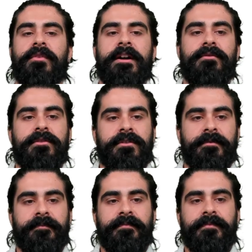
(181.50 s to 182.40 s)
ground
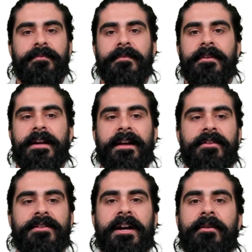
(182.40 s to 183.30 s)
at
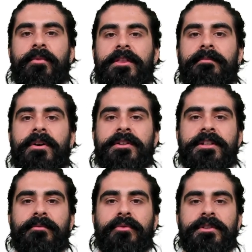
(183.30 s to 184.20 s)
the time when the
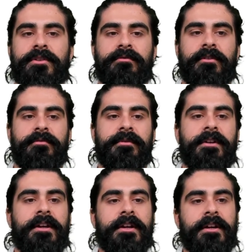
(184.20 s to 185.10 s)
basketball is thrown.
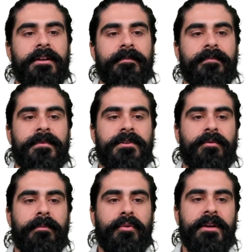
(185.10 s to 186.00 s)
So
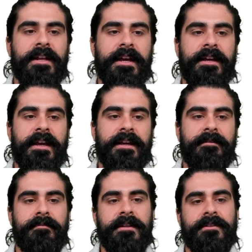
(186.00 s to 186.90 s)

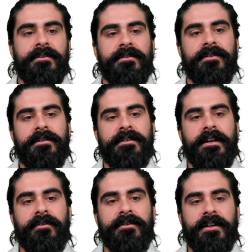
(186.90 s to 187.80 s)
1.88 meters
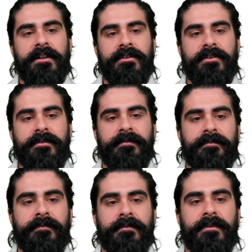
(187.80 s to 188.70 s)
tells us
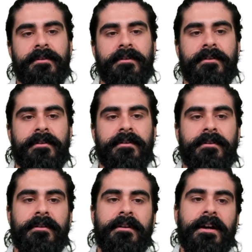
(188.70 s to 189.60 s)

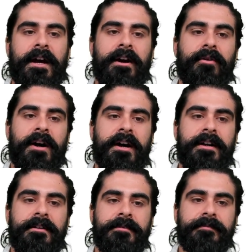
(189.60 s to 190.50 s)
how
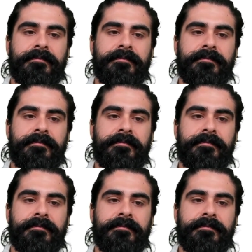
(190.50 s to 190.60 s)
high